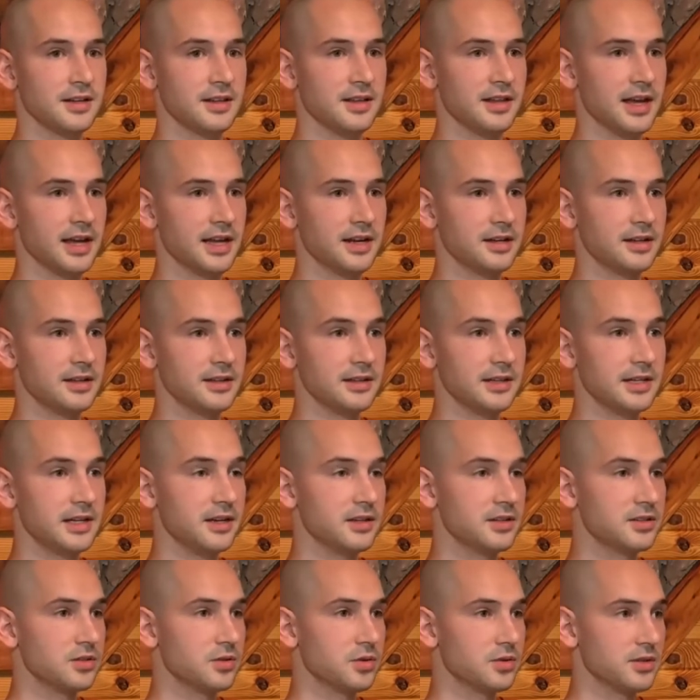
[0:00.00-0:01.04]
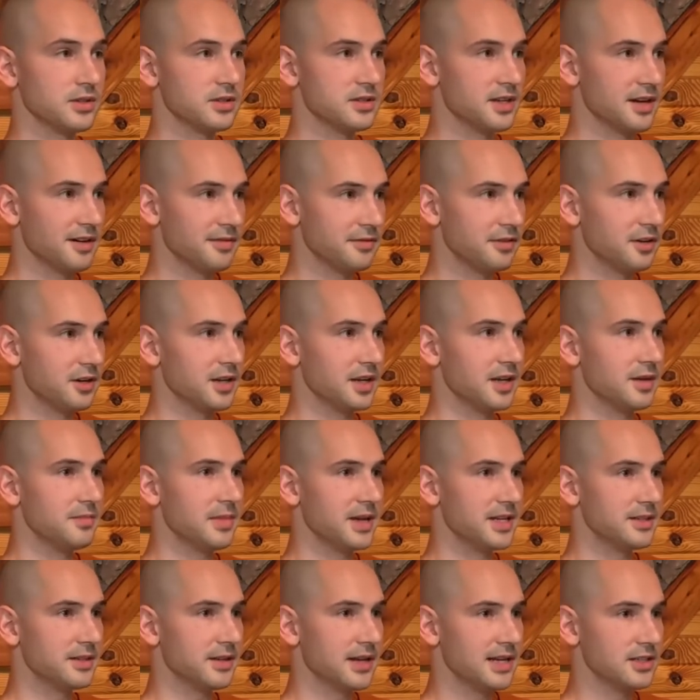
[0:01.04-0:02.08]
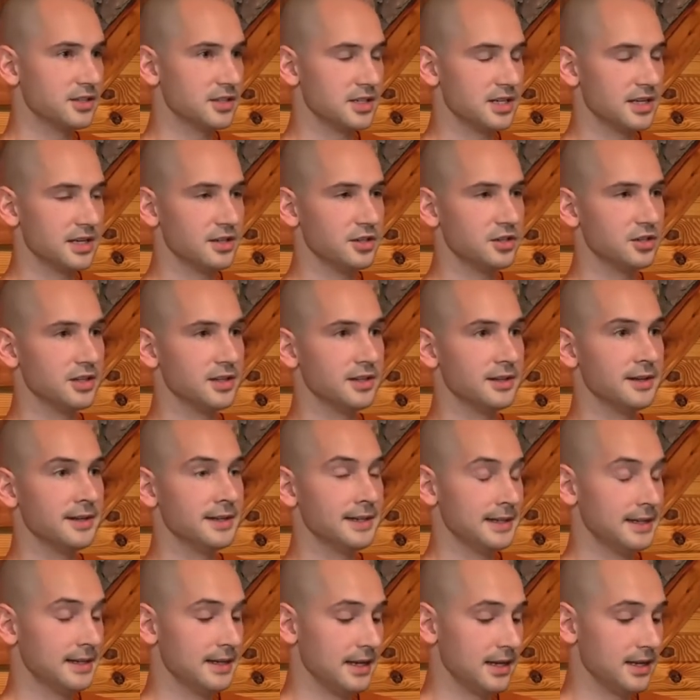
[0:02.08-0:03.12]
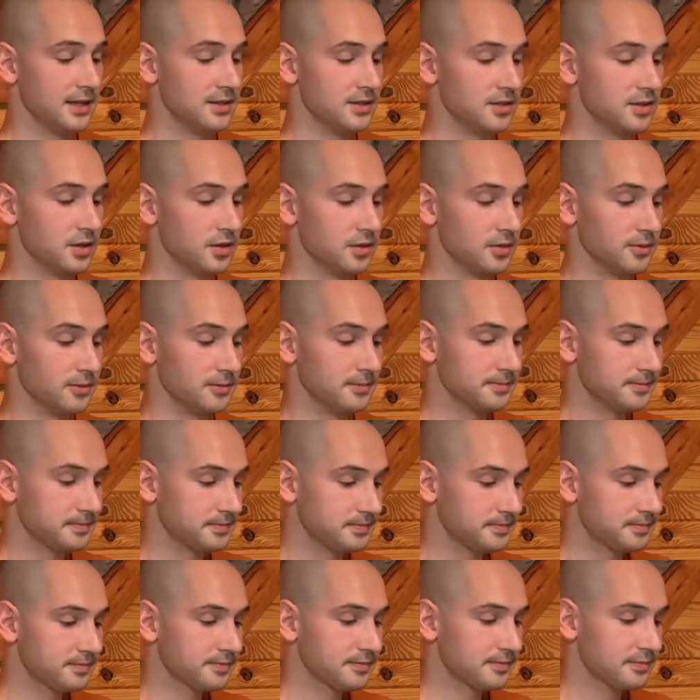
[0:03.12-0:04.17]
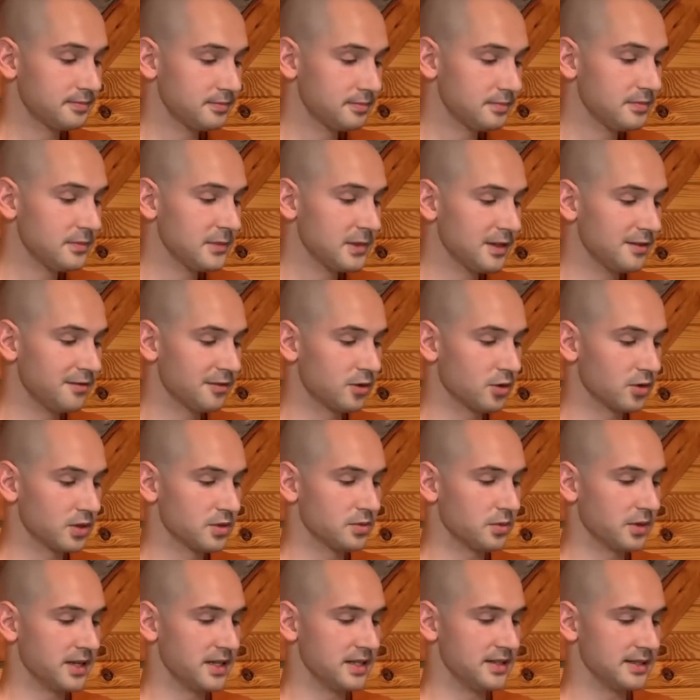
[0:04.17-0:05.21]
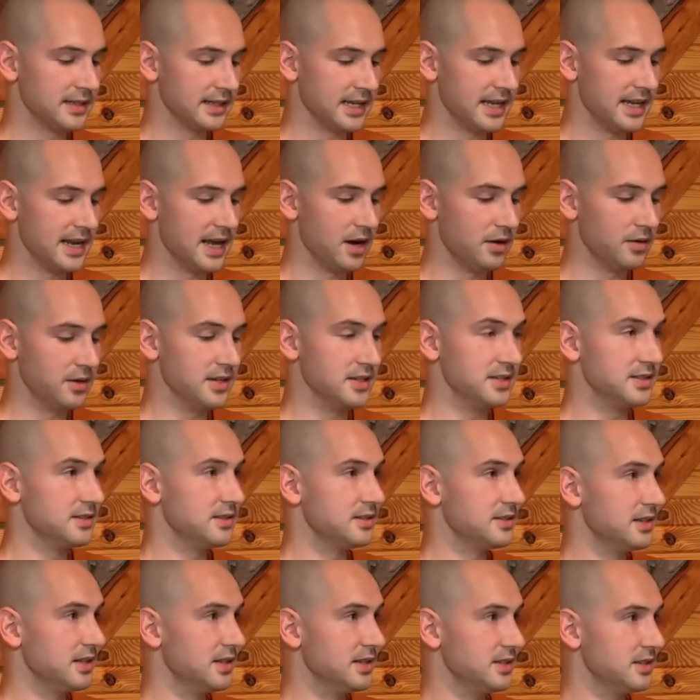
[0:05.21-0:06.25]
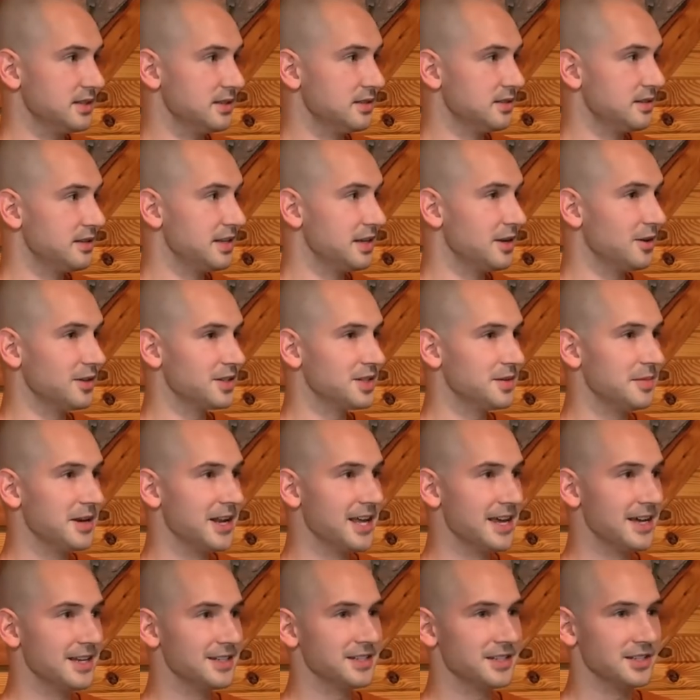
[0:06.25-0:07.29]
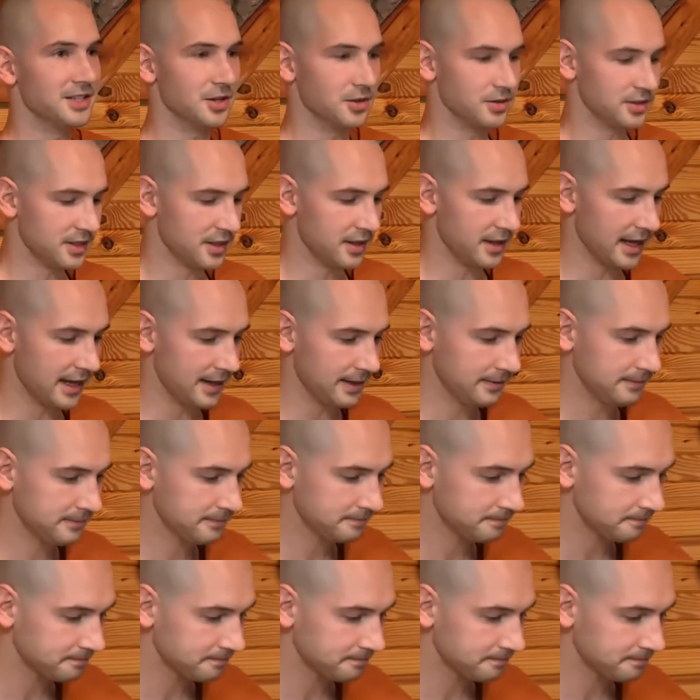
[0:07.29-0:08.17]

that lead us towards suffering and mental agitation. And so, of course, what he's laid out is the ultimate antidote to that.